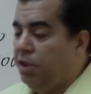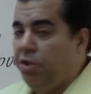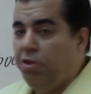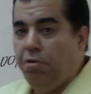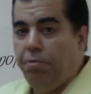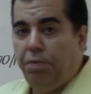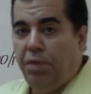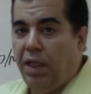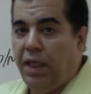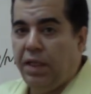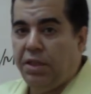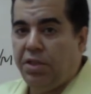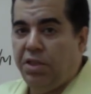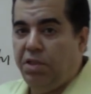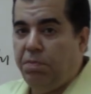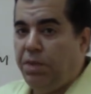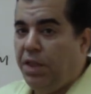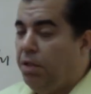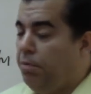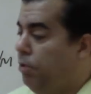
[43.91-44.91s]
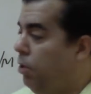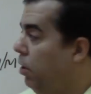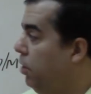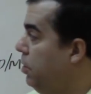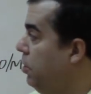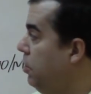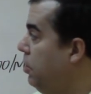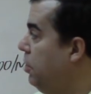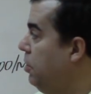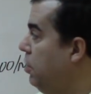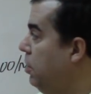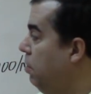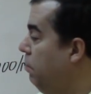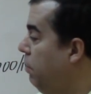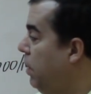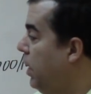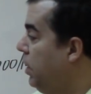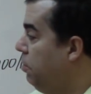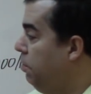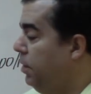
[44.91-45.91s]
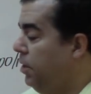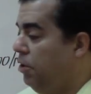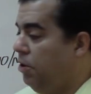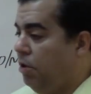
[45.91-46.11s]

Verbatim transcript: duplex that's being purchased as an investment.